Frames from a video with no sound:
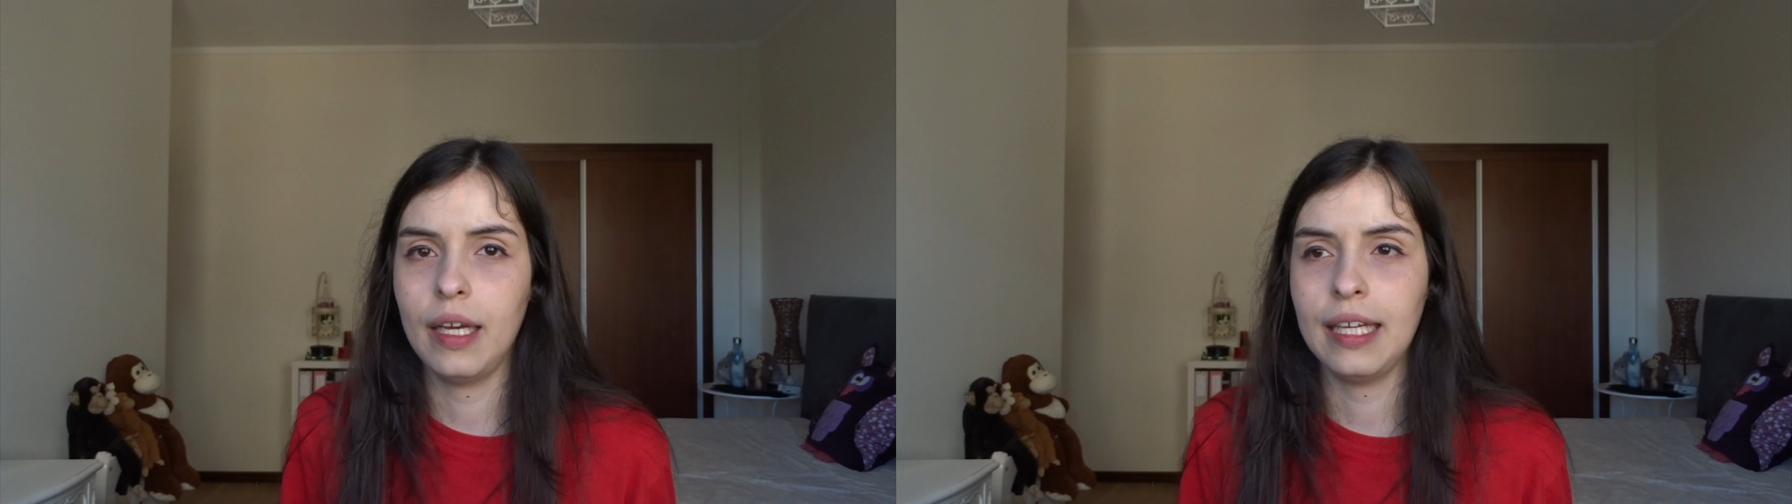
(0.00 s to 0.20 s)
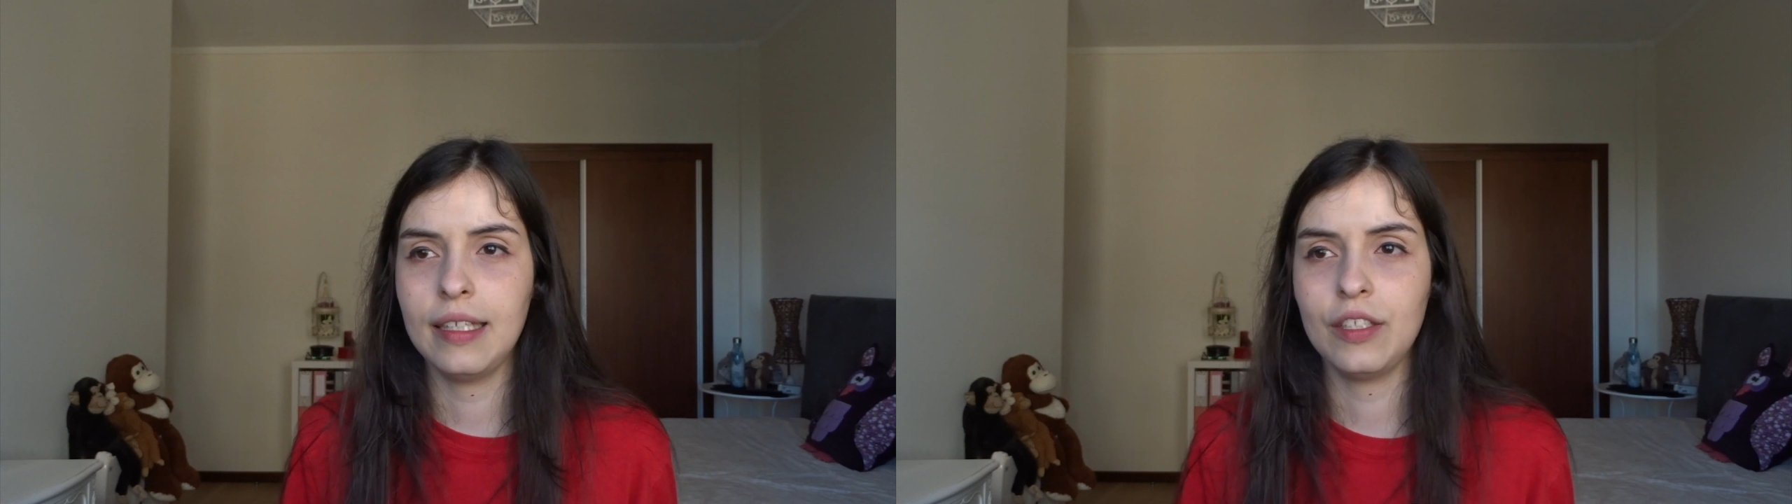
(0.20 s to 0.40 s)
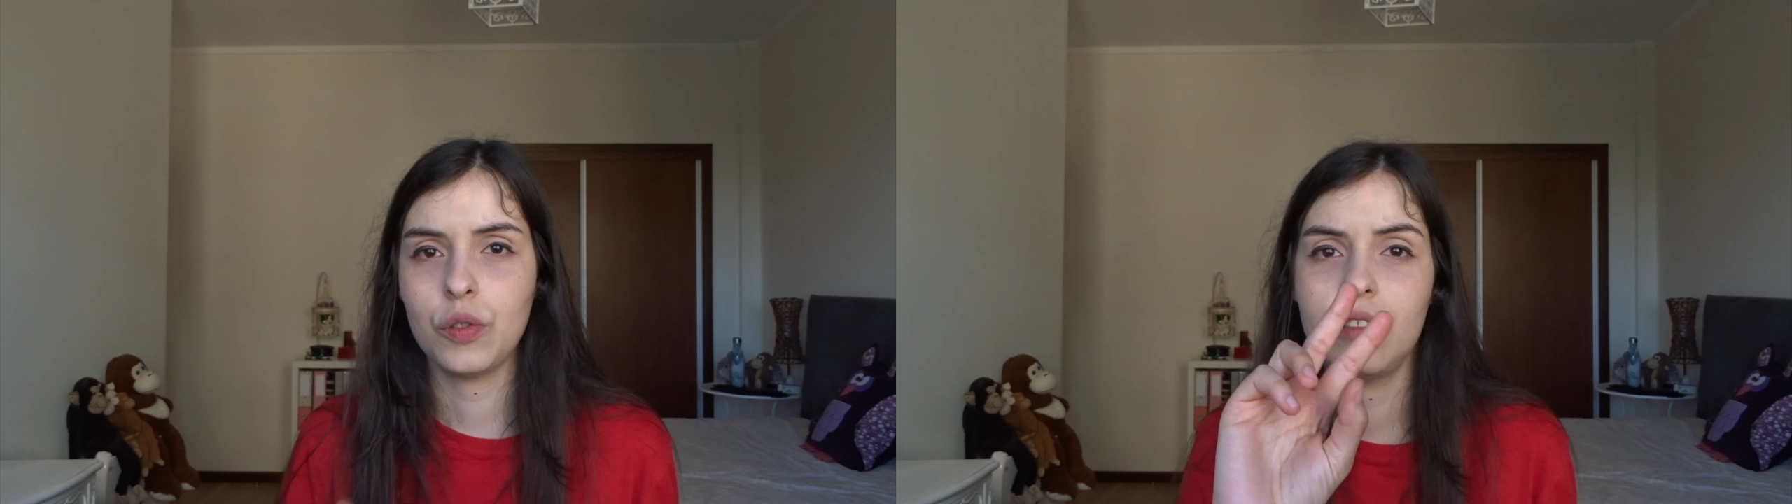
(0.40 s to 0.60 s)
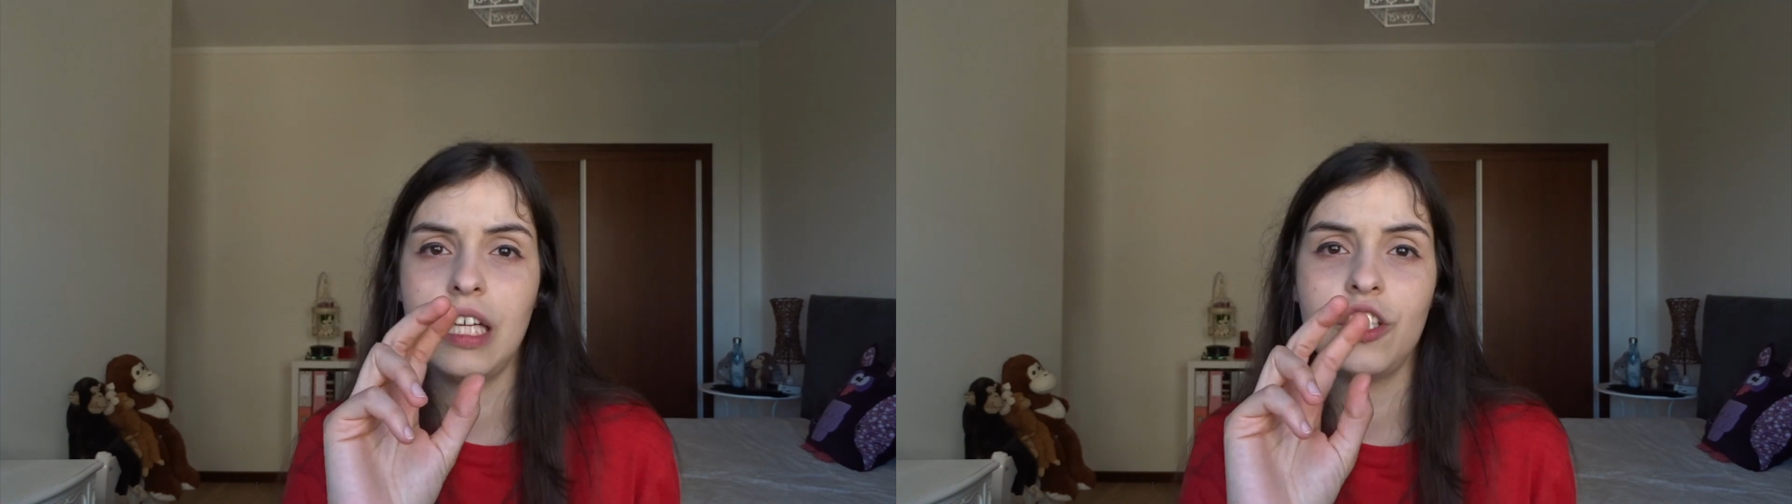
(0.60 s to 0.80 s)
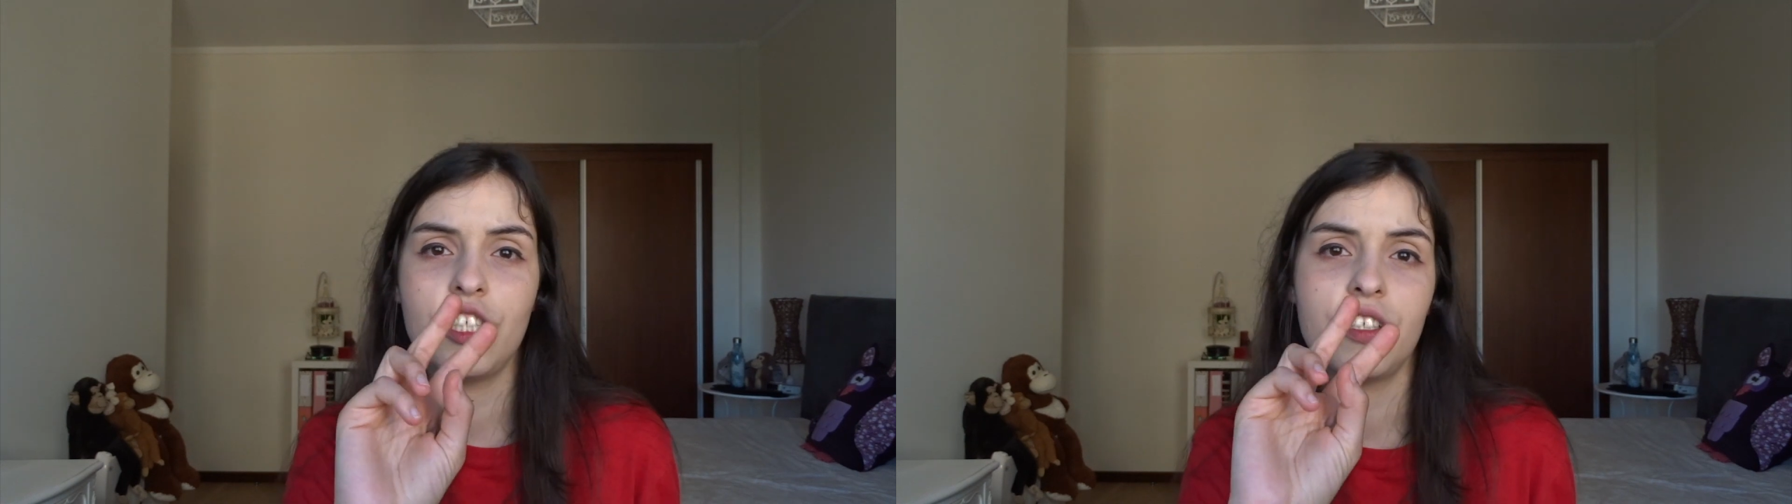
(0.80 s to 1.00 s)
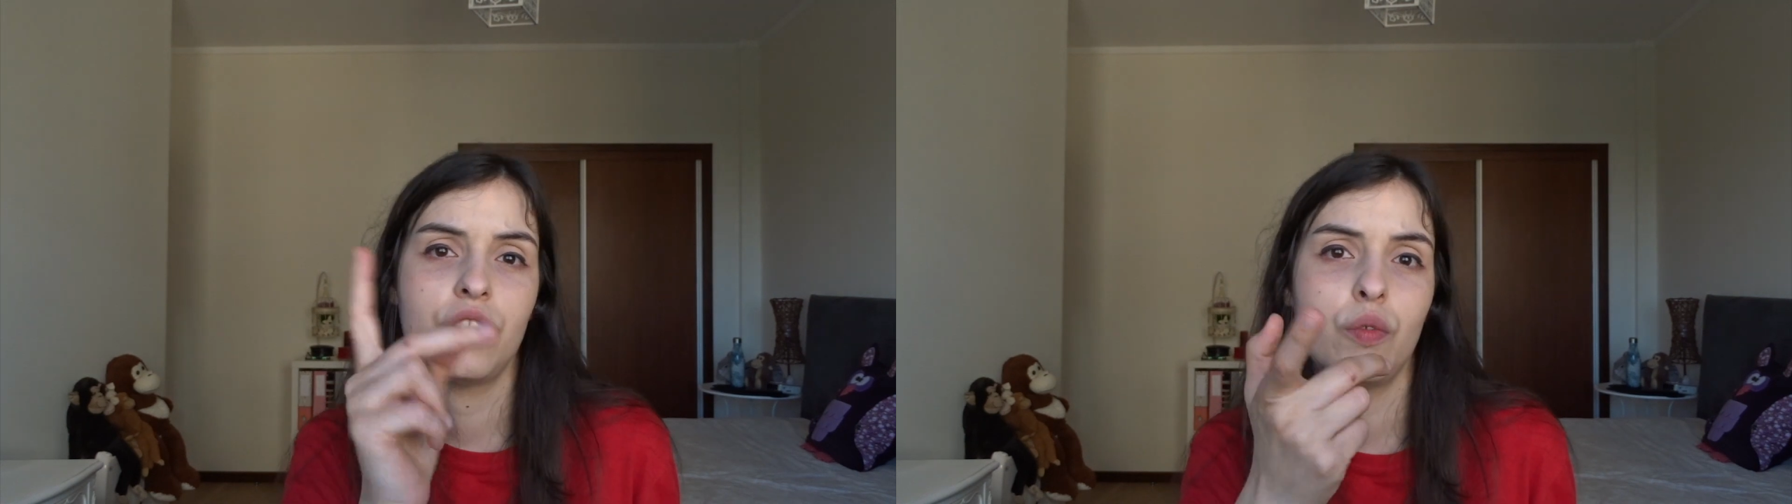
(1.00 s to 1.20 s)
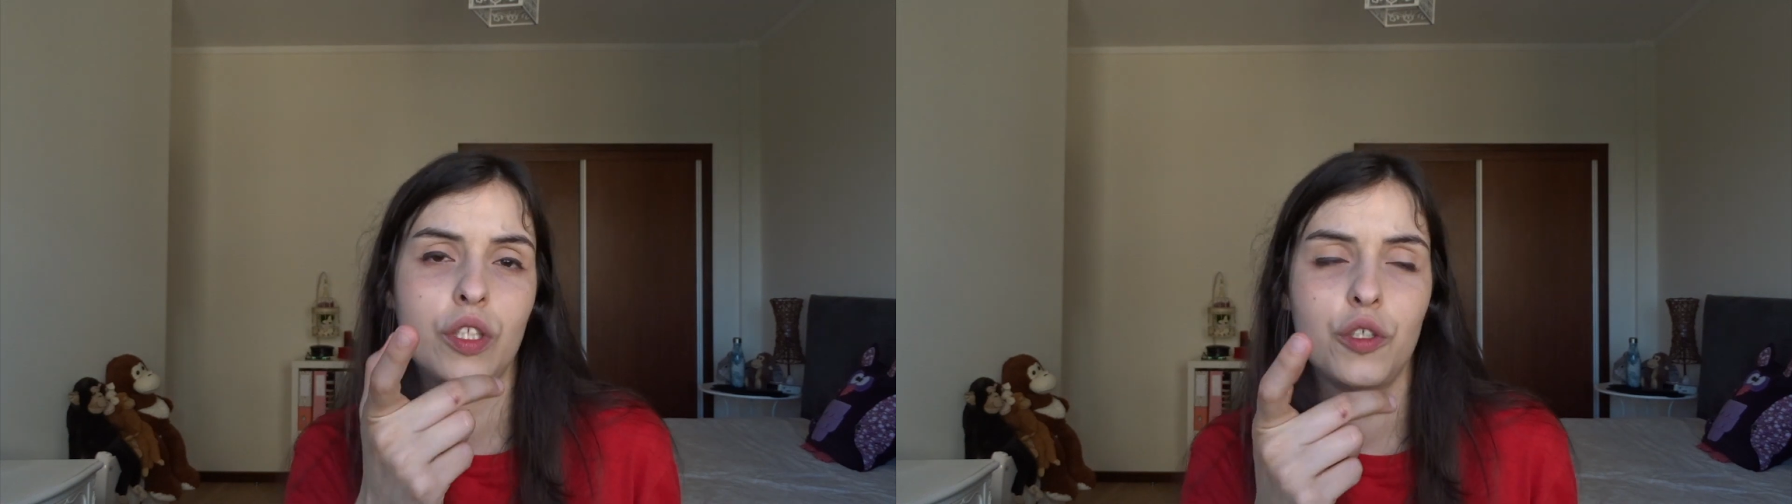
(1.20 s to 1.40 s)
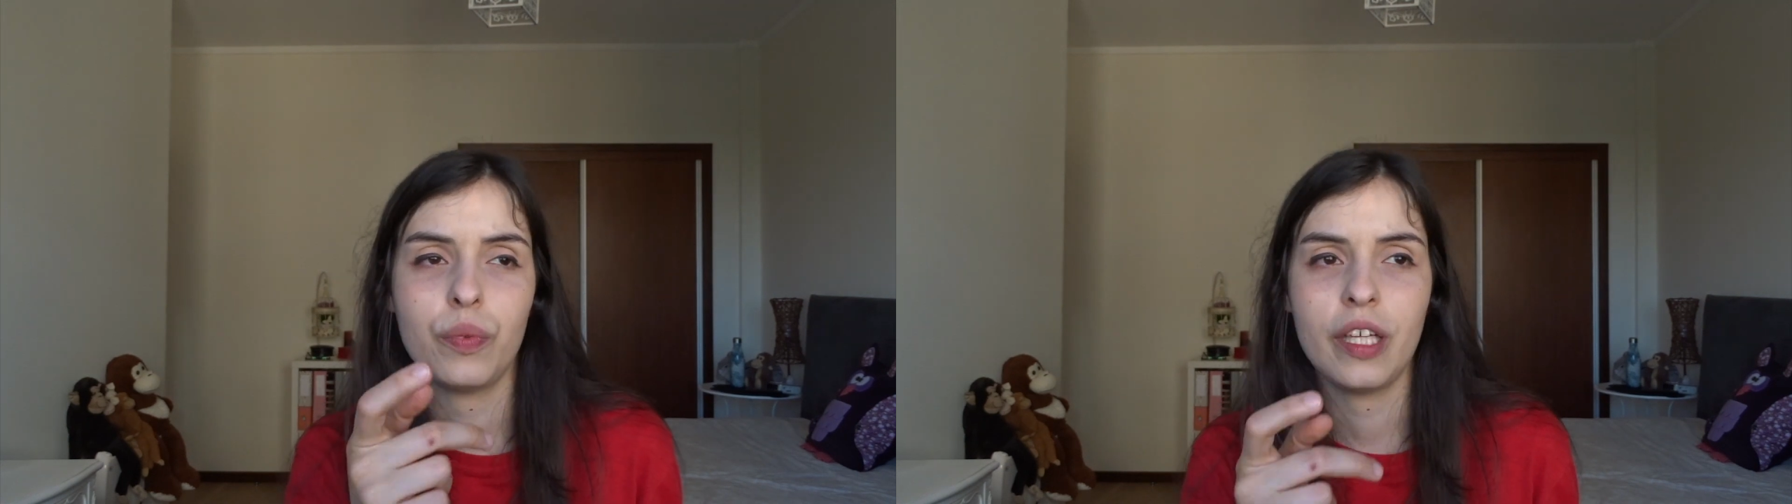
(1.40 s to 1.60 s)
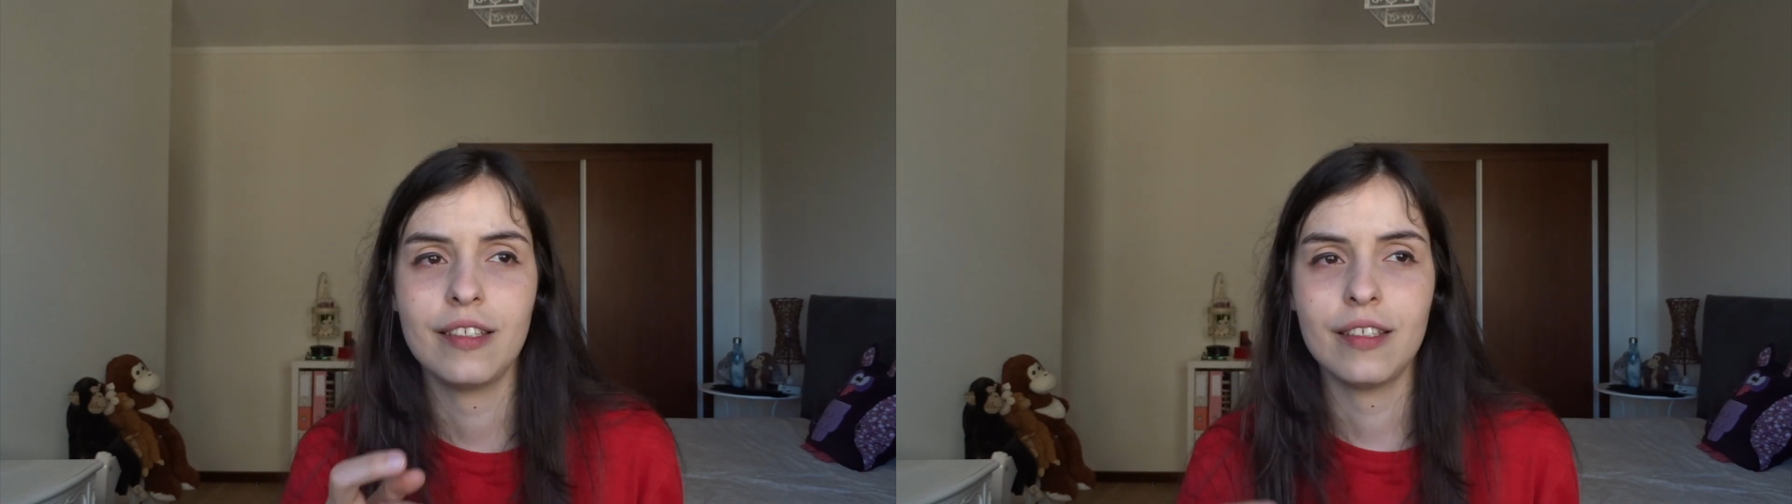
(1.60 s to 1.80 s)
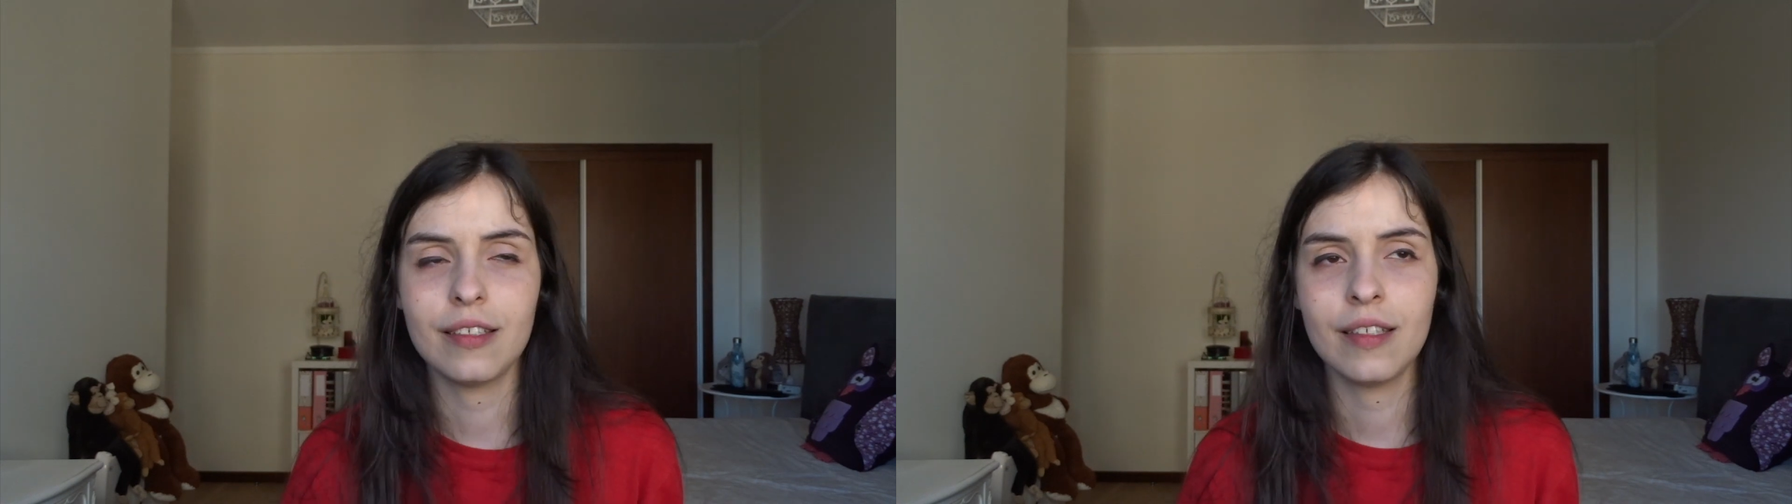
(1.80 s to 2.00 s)
and they just switch
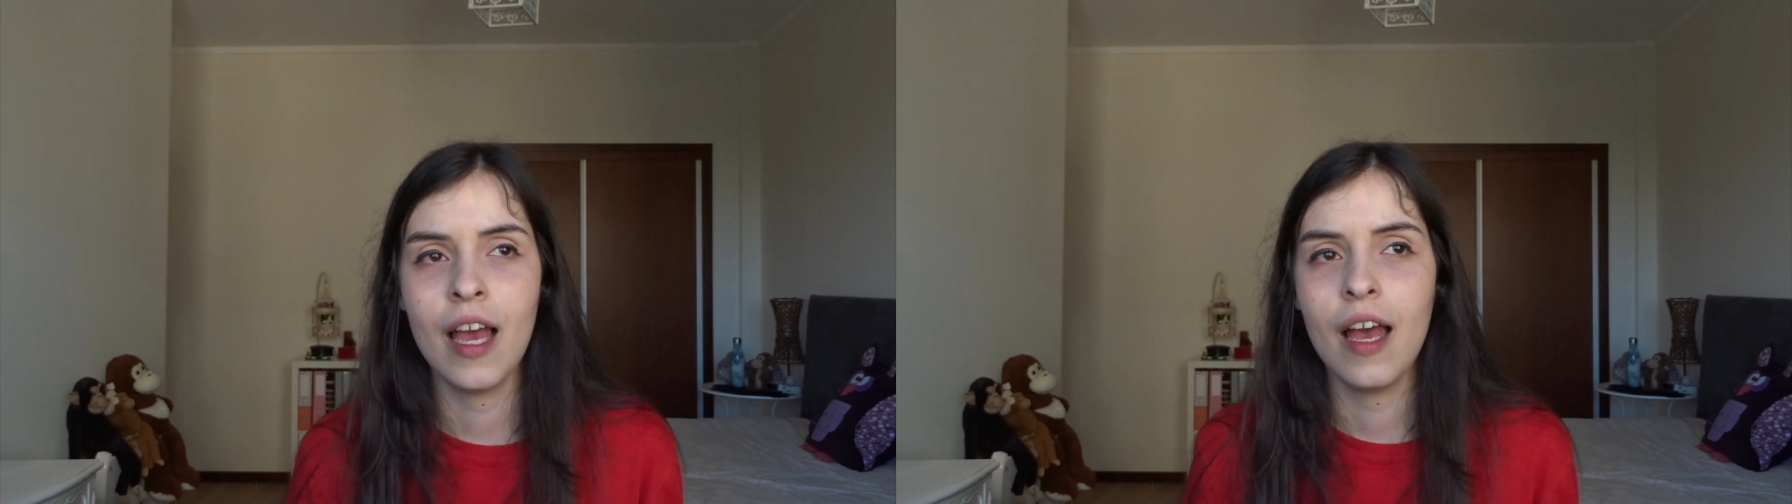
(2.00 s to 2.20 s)
places.